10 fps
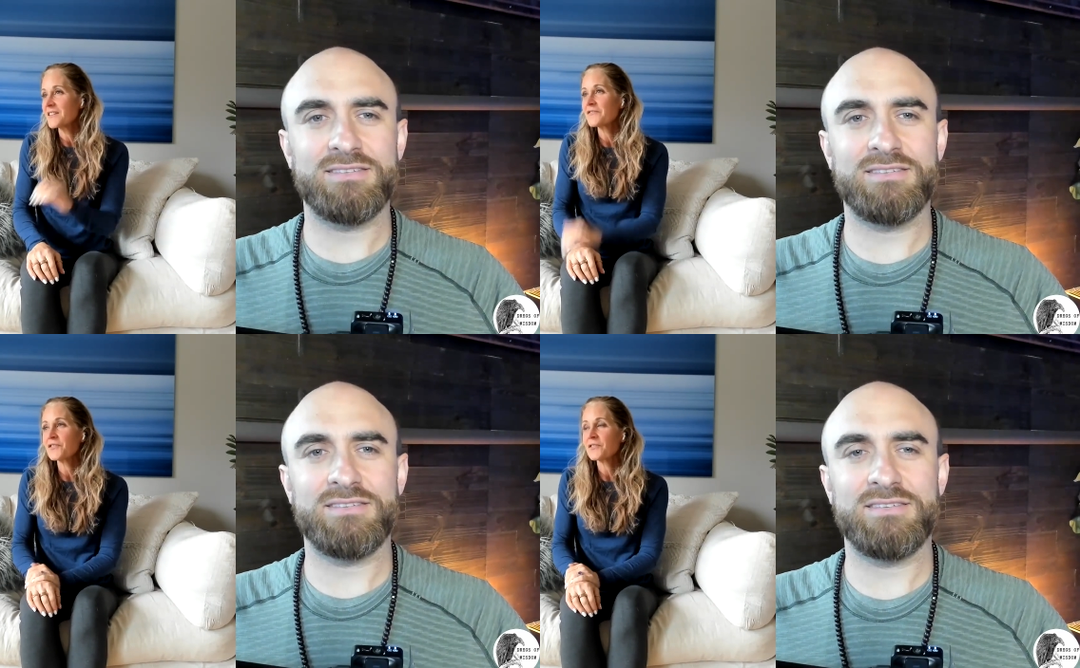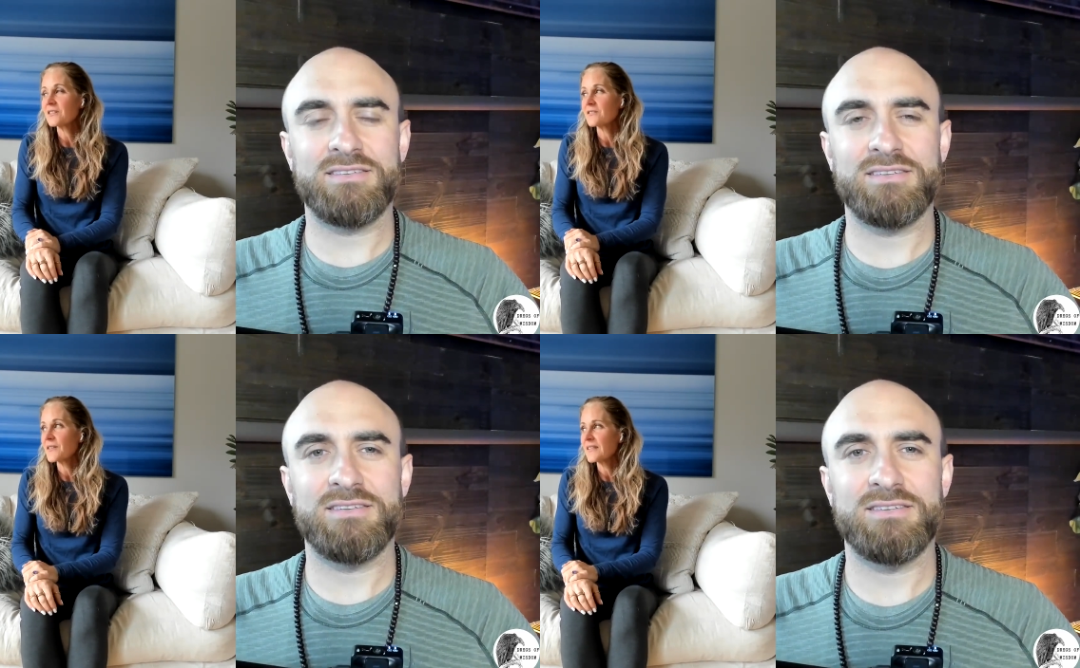Speaker 1: another few
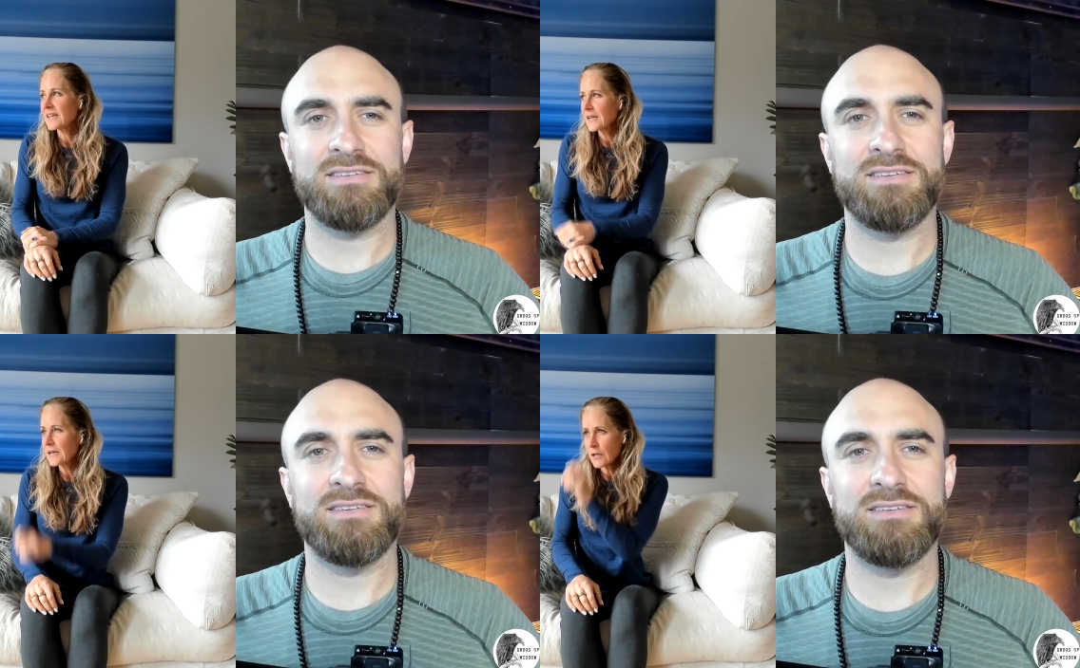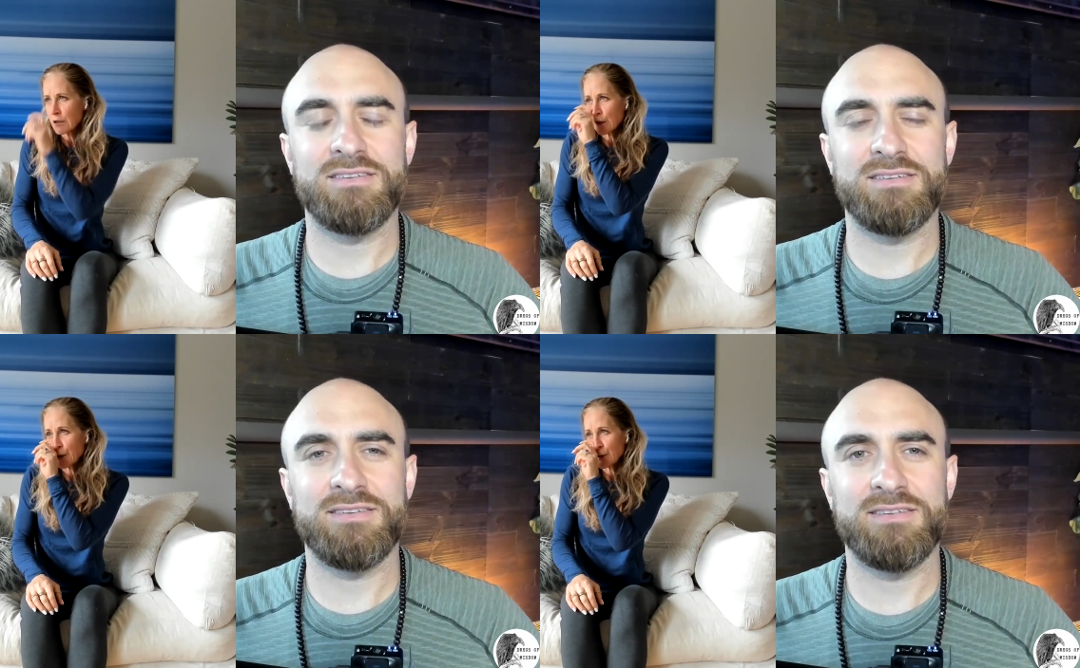years. I think it
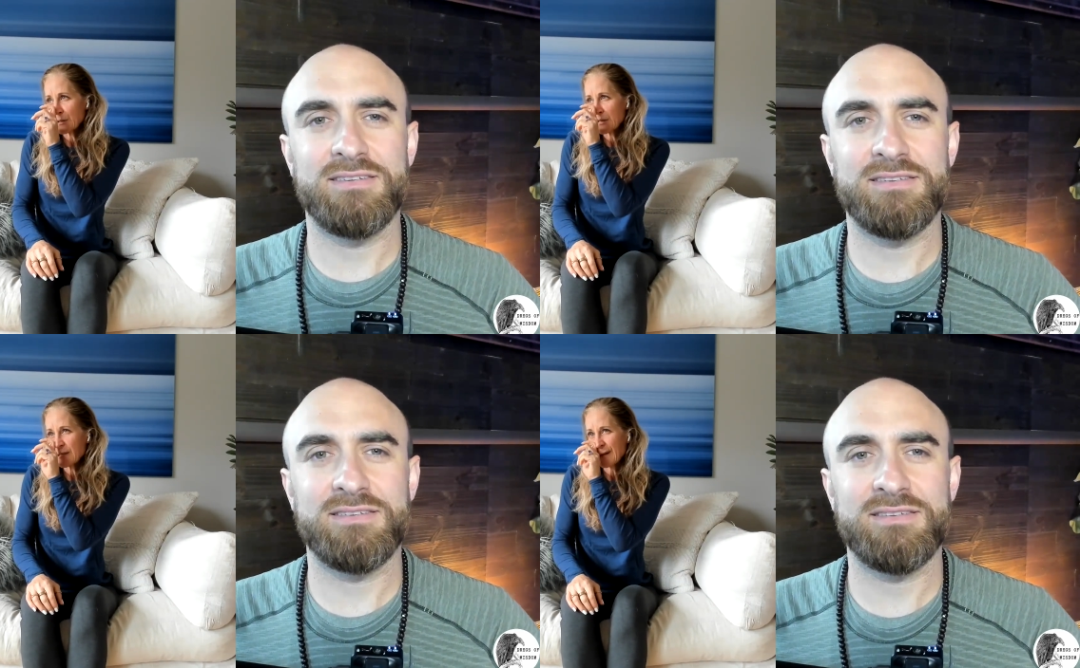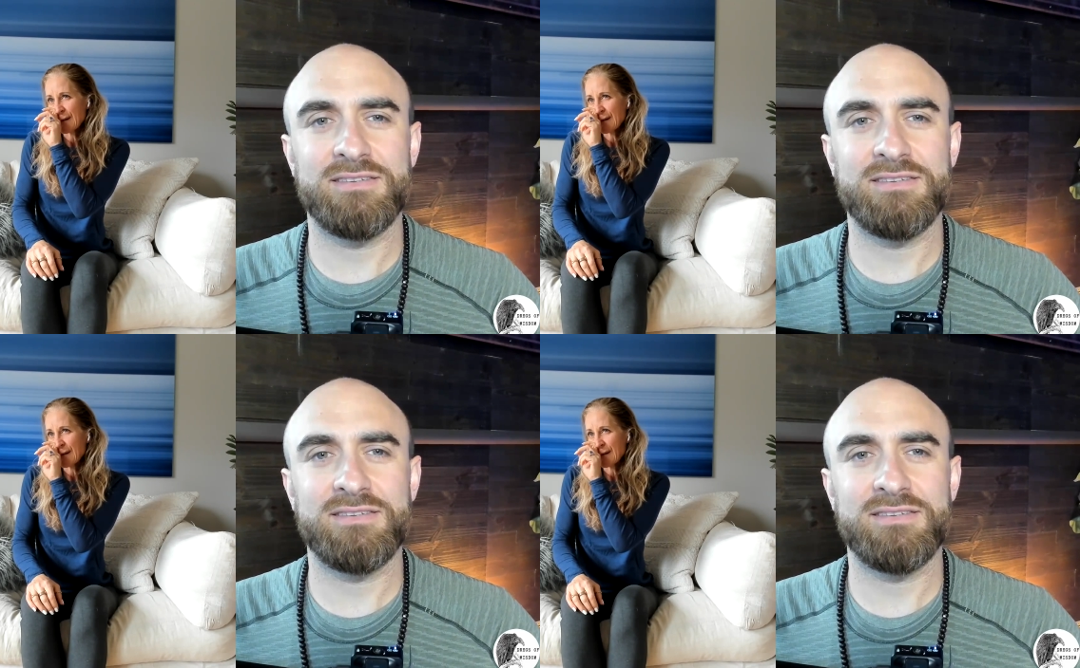closed